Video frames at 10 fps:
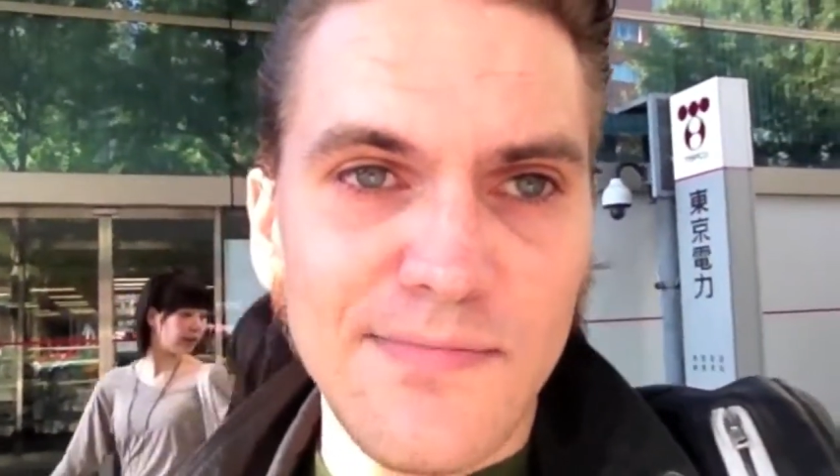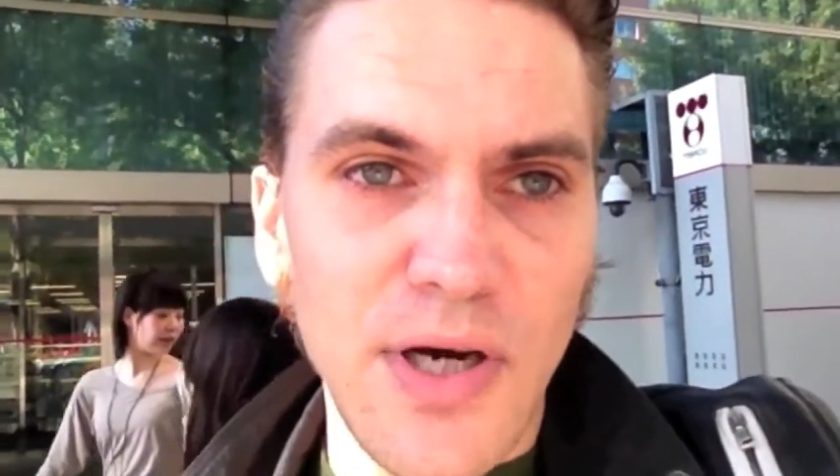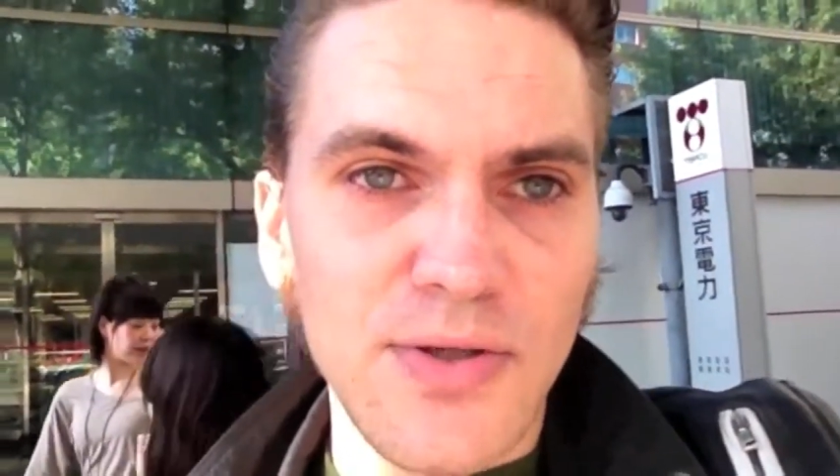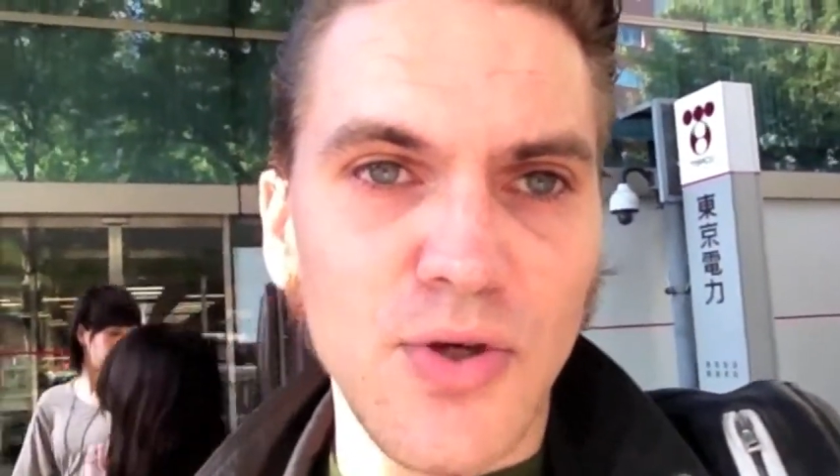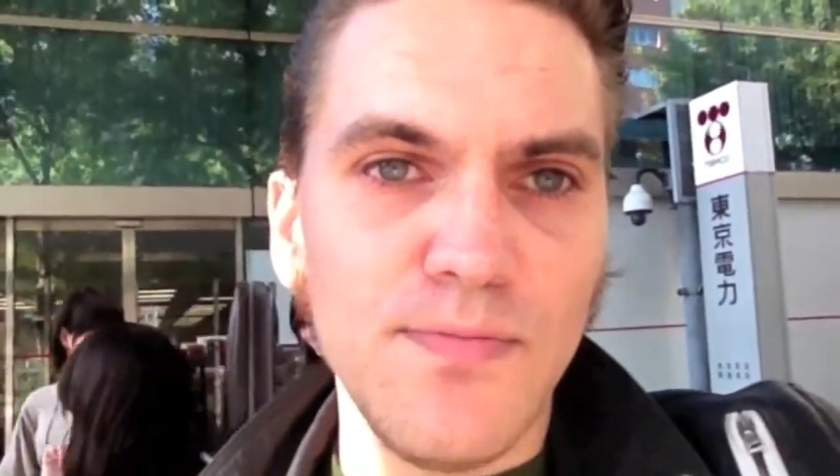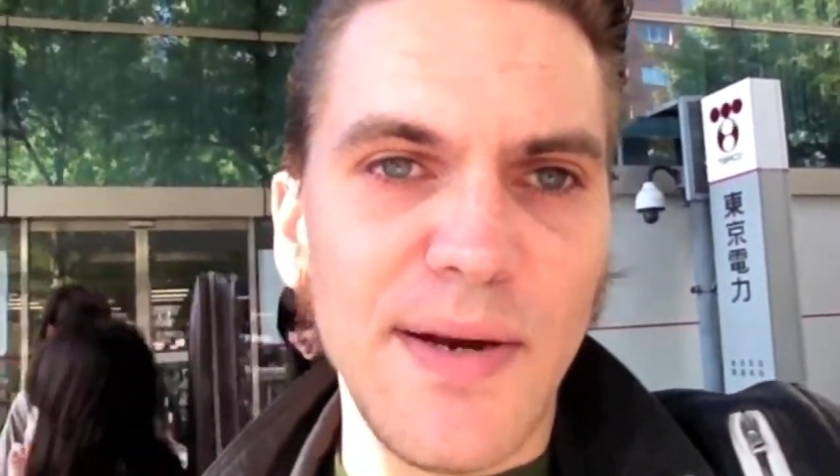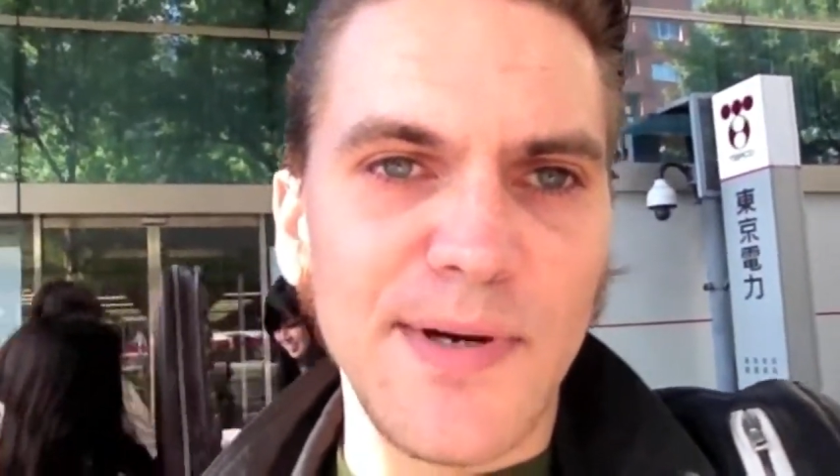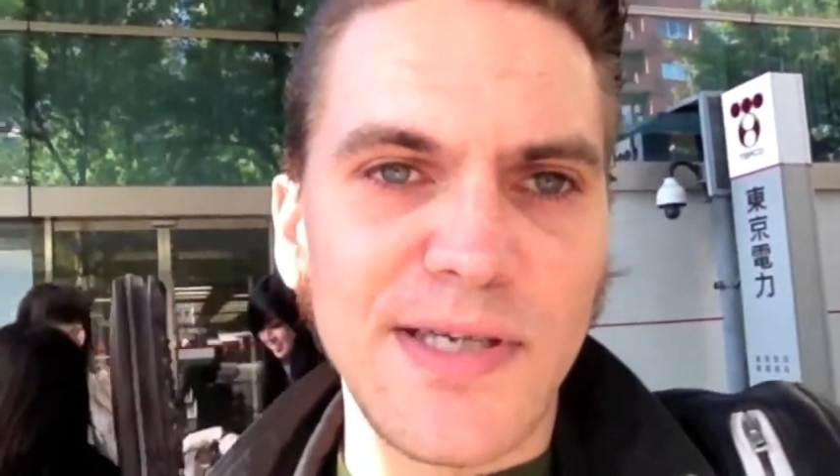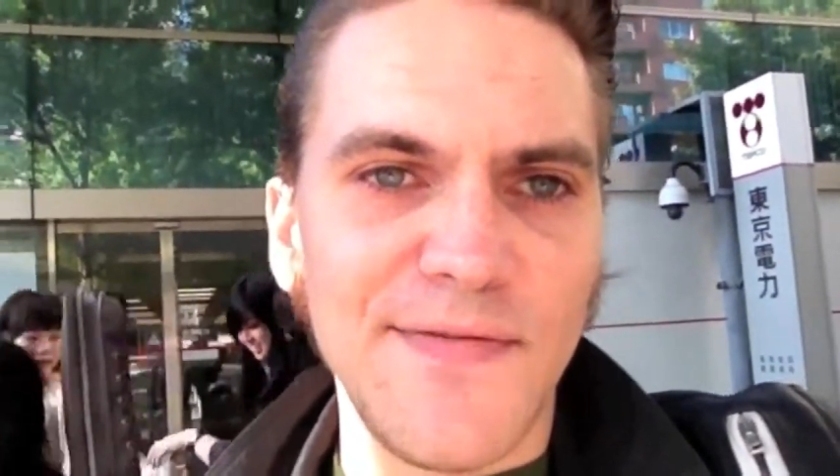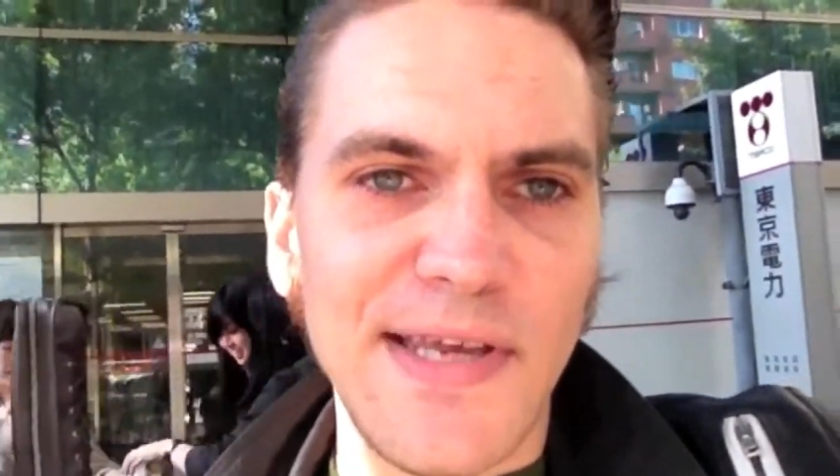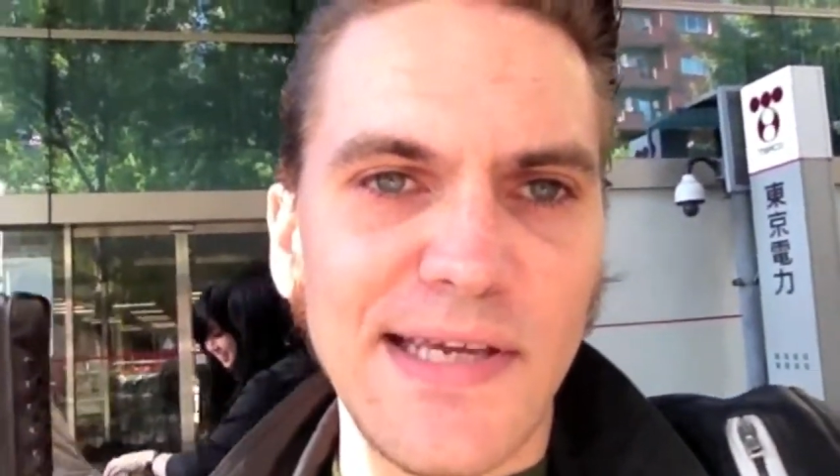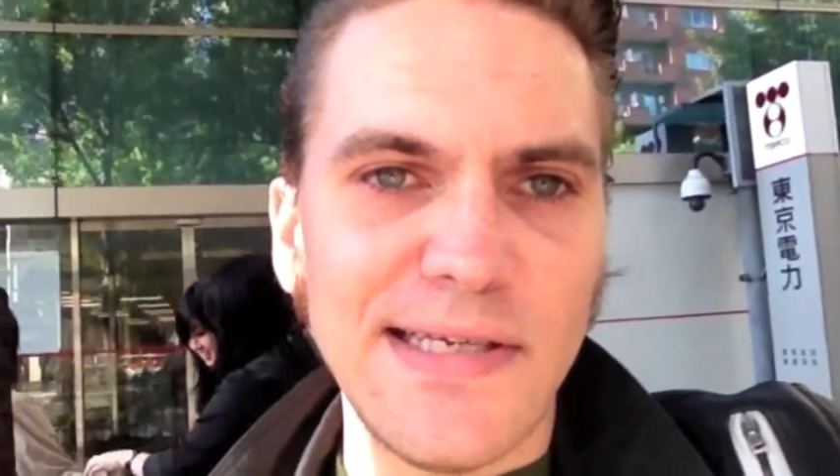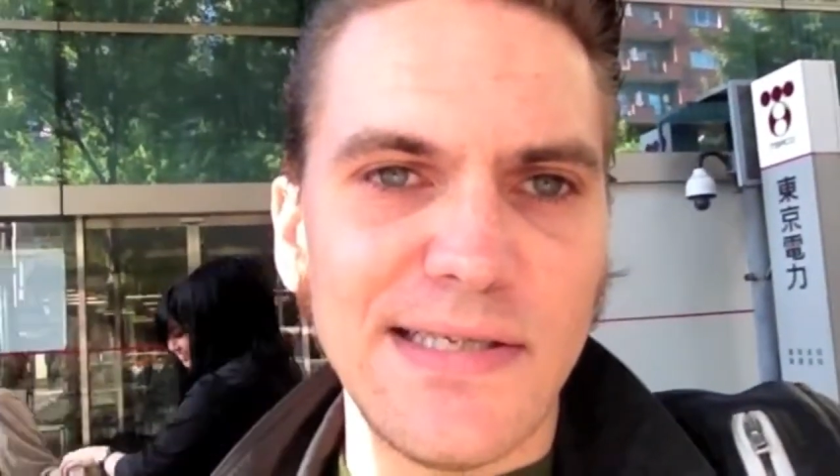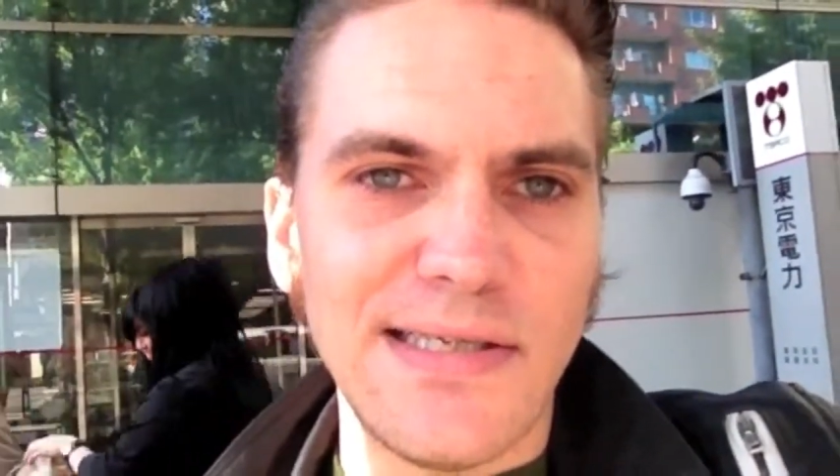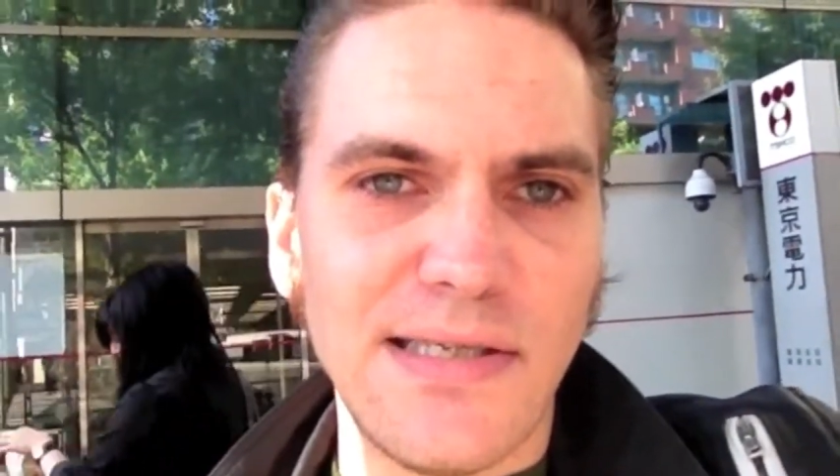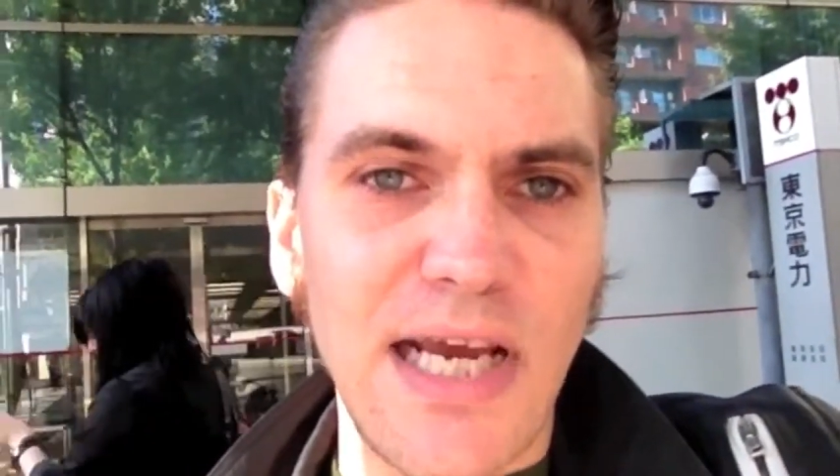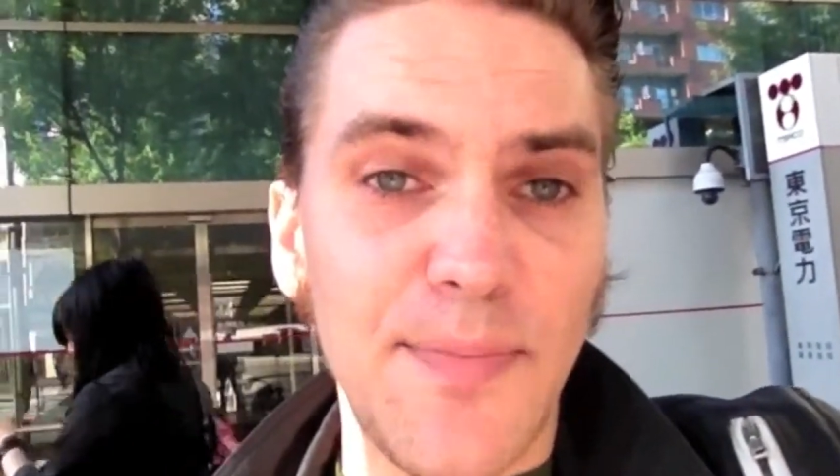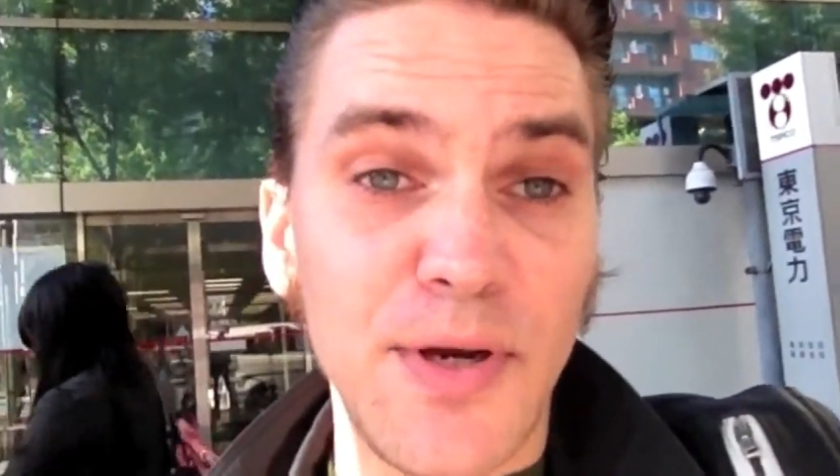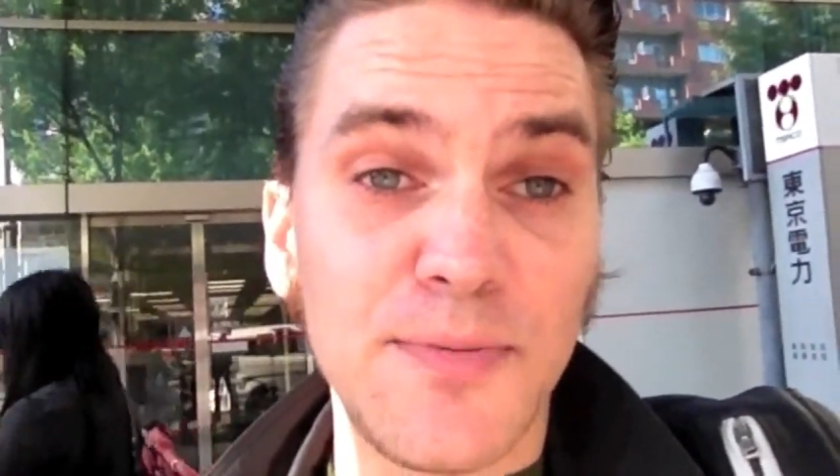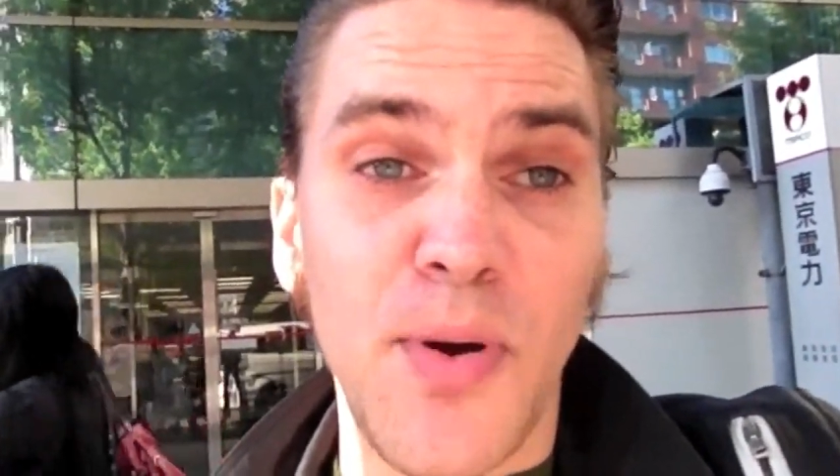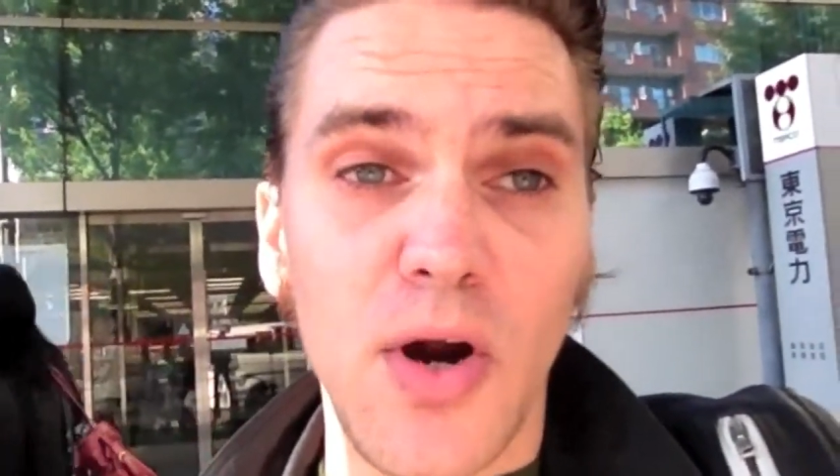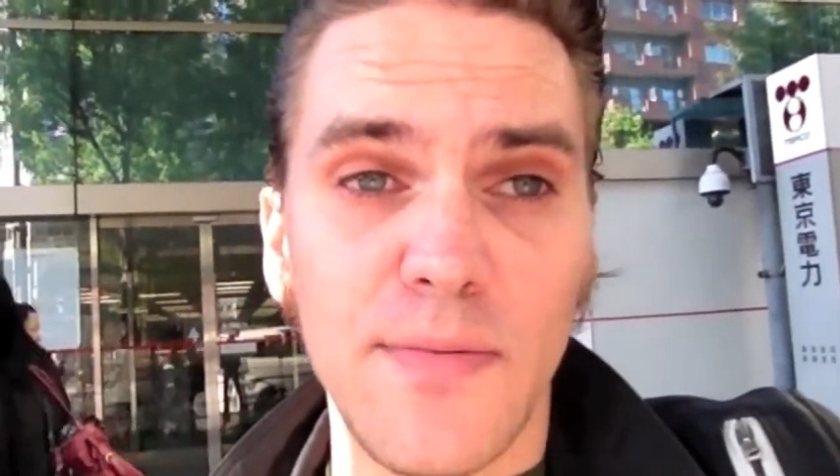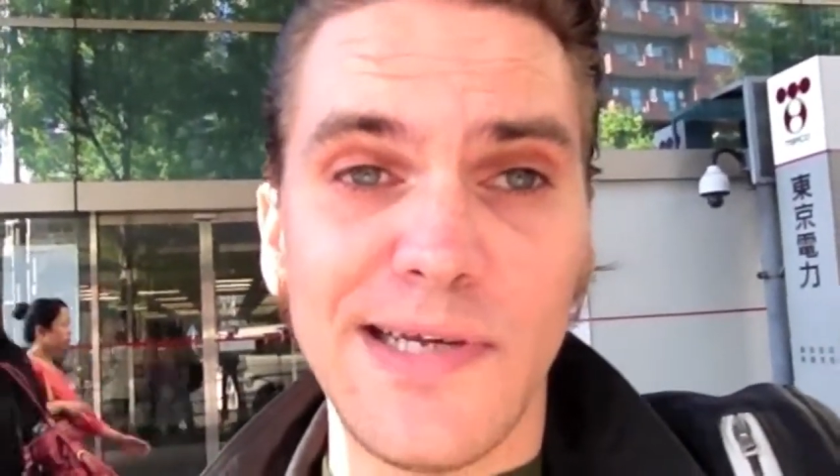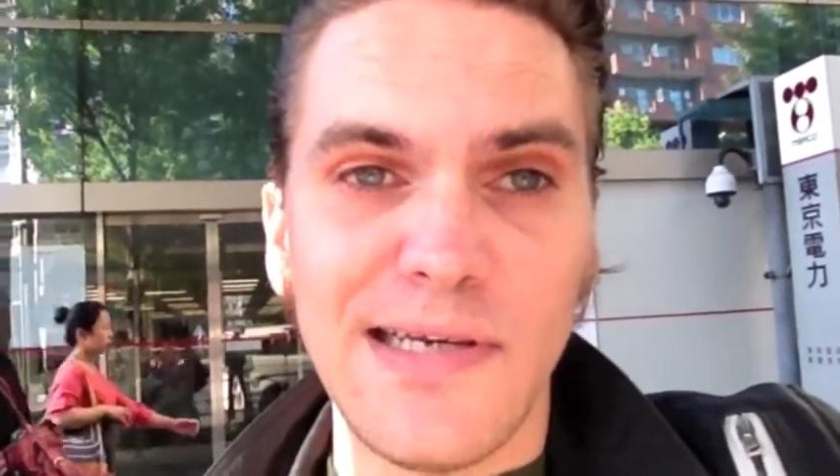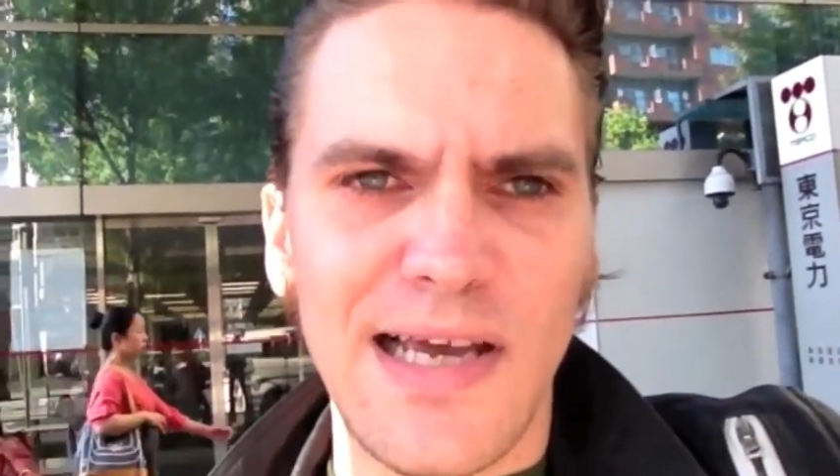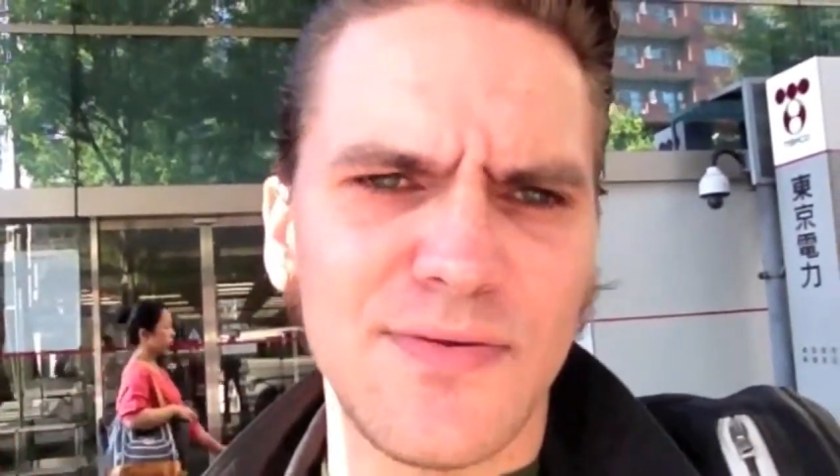but to members of the Japanese Parliament,